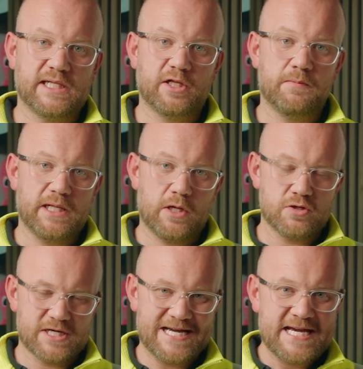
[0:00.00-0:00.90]
a little bit
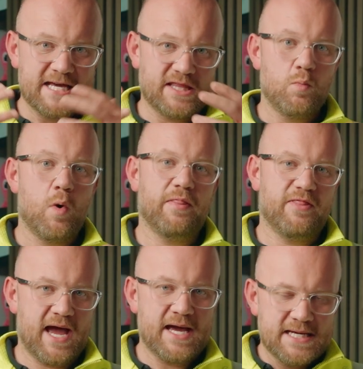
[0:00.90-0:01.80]
longer. They want
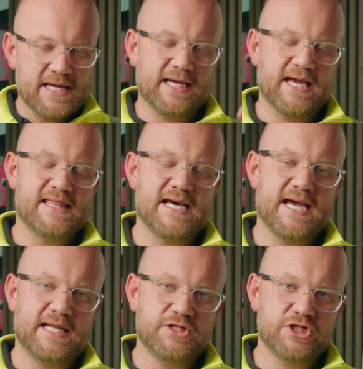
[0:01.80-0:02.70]
that, again,
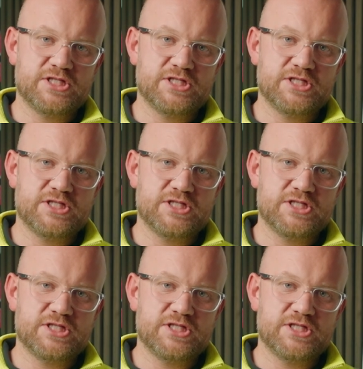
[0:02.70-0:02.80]
that energy